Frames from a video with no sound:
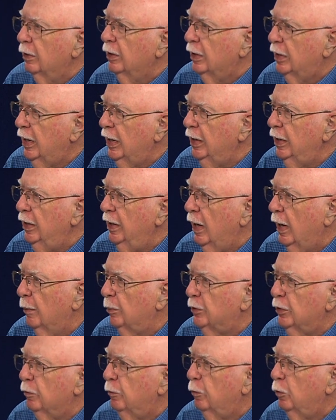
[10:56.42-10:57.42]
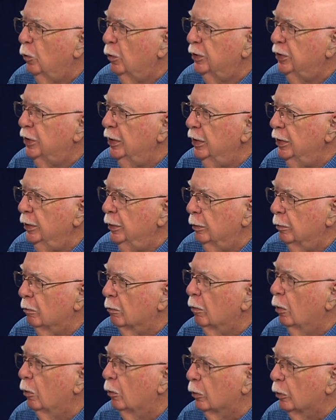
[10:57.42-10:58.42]
that kidnaps a 14
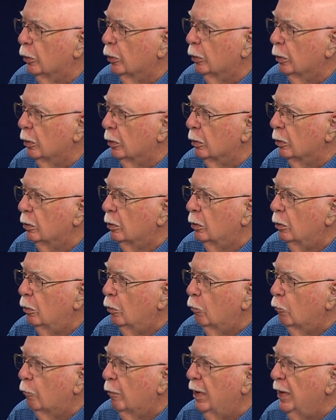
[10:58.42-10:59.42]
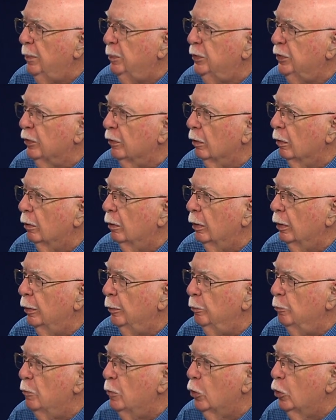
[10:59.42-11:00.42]
year old girl rapes her
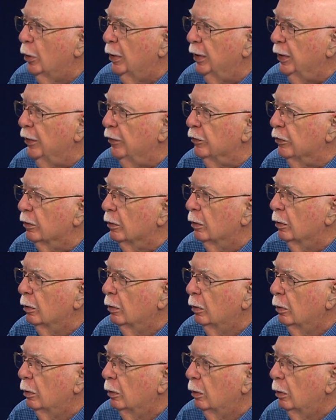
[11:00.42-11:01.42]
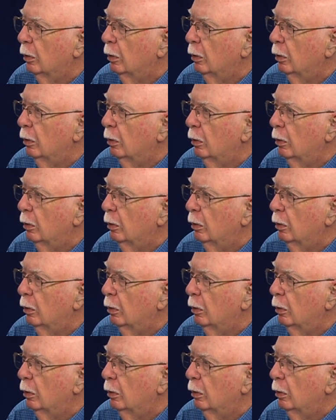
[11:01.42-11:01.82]
and murders her. Mm-hmm.